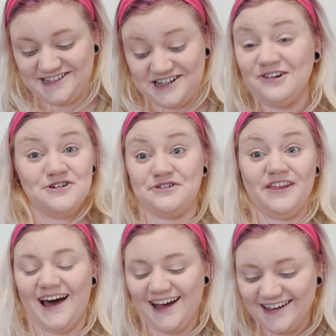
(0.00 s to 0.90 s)
don't do
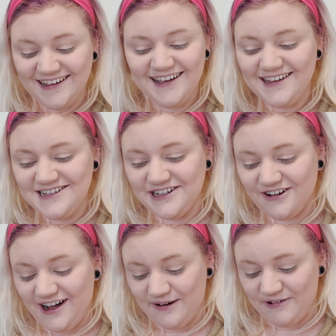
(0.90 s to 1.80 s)
that to
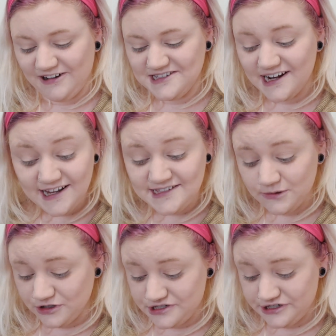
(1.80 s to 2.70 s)
your eyebrows unless
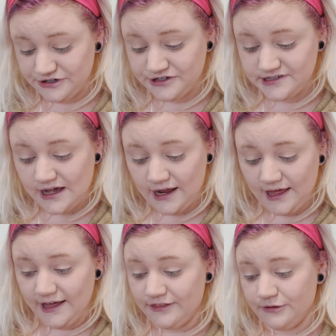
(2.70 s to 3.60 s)
you want to, because I
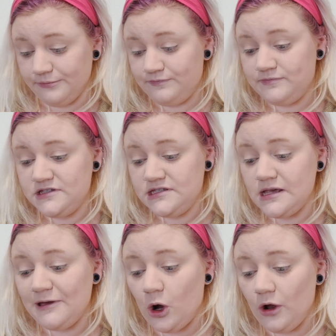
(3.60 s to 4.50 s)
like them,
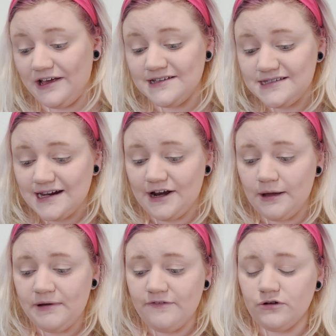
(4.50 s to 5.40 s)
to be honest, and
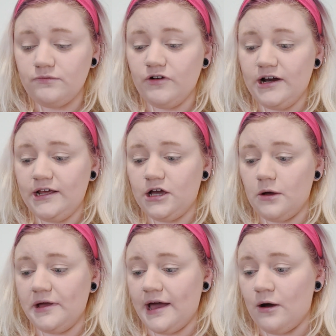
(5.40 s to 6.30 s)
I'm never really
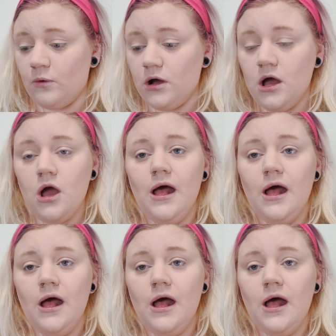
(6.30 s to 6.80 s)
going out